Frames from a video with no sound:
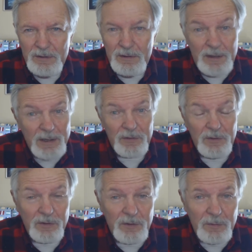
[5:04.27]
that's
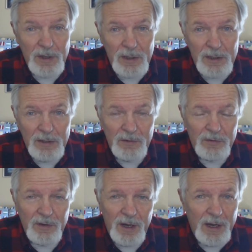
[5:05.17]
just the way it
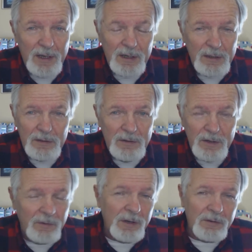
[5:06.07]
is. I
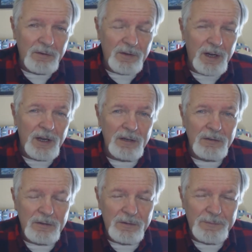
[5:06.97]
don't
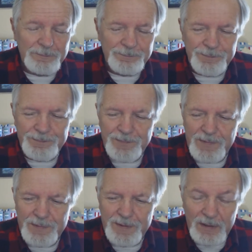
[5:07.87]
understand
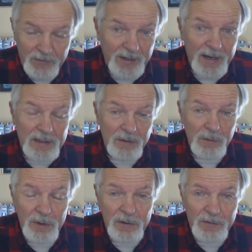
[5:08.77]
exactly
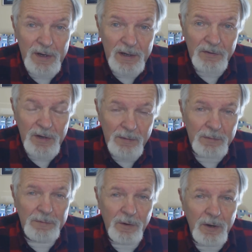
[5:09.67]
where this guy's
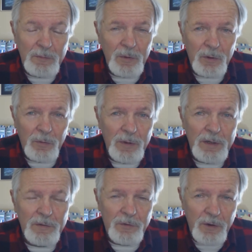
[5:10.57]
coming from or what
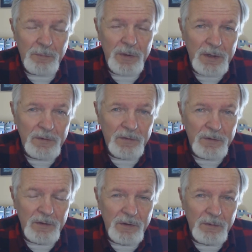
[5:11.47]
his trip
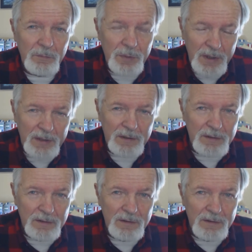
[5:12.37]
is, but